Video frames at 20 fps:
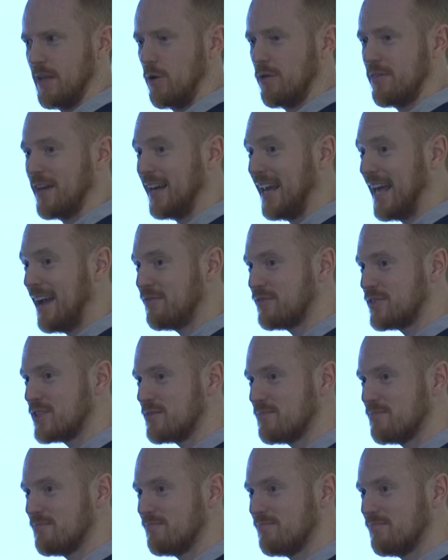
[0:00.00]
Anyone think
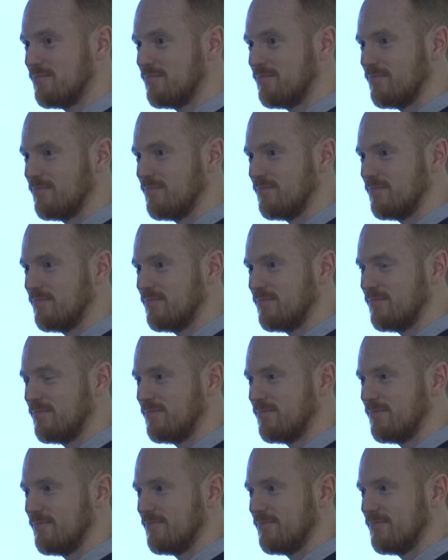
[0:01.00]
left?
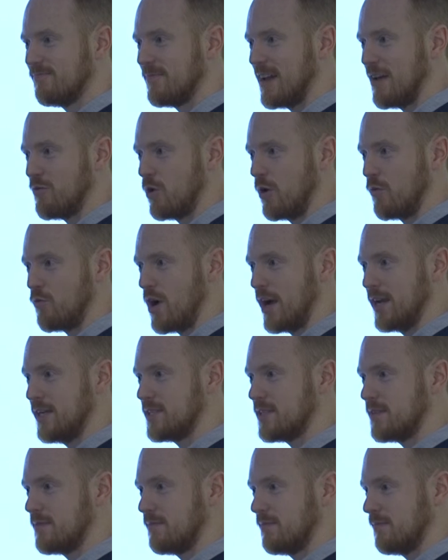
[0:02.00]
Everyone
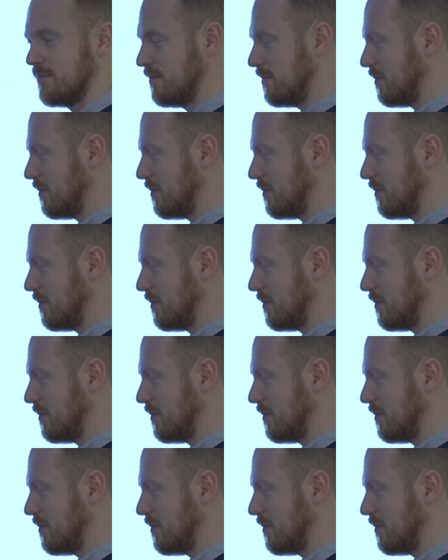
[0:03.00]
right?